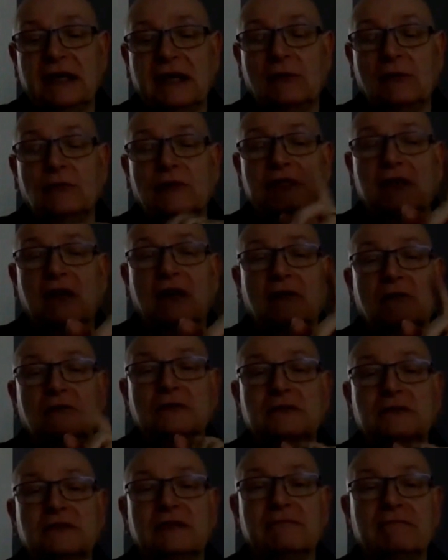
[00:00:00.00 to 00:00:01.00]
how we go
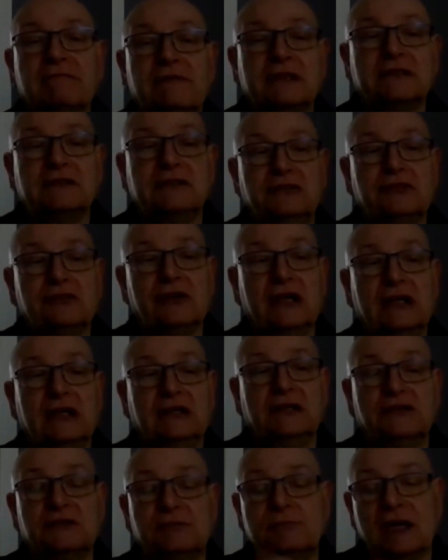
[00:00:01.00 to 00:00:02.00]
with the lymphatic
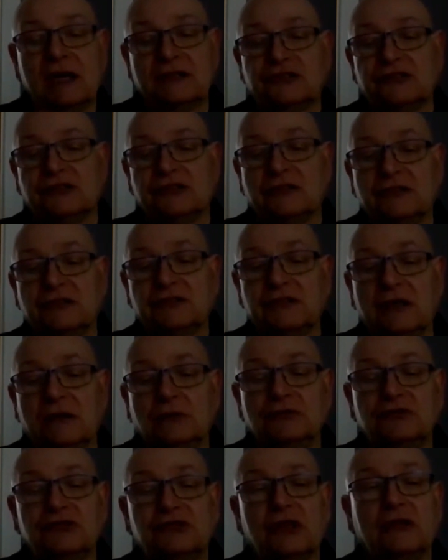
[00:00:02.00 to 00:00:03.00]
drainage massage. That
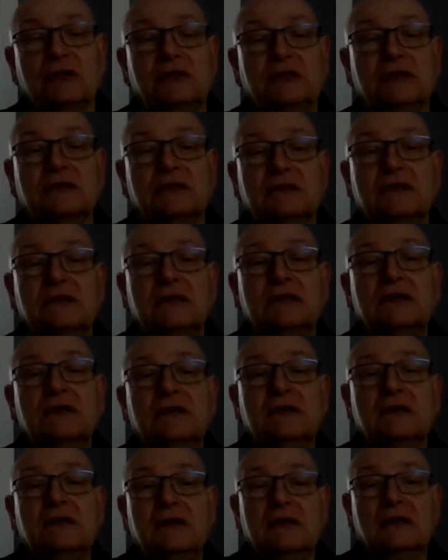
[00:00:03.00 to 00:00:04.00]
will show you
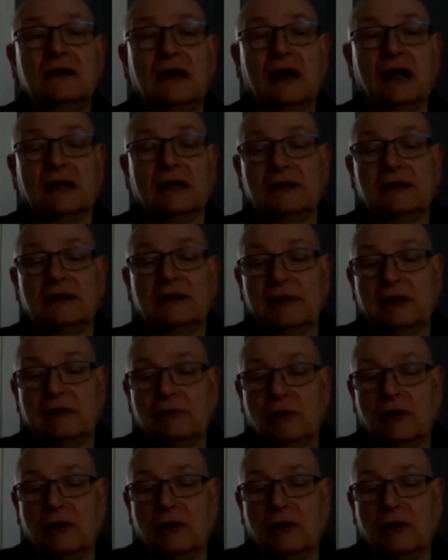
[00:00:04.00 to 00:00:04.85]
a little bit of